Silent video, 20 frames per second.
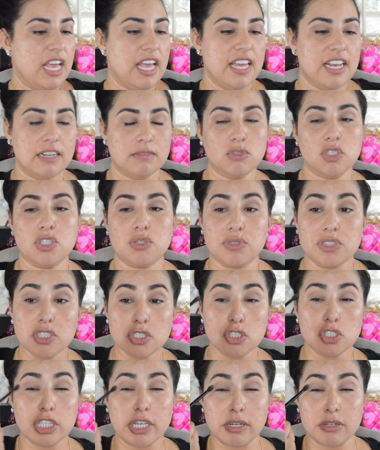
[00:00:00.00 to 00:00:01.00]
And I'm just going
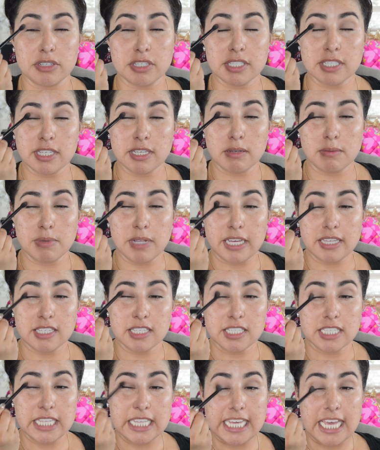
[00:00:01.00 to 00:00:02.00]
to generously apply
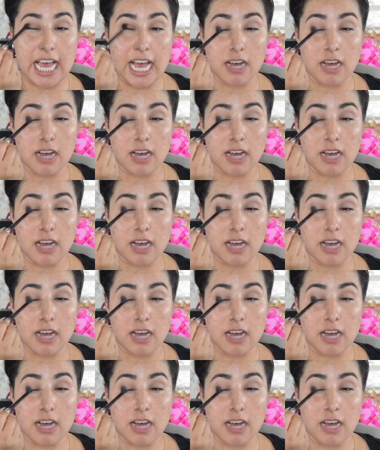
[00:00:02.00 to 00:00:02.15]
this to the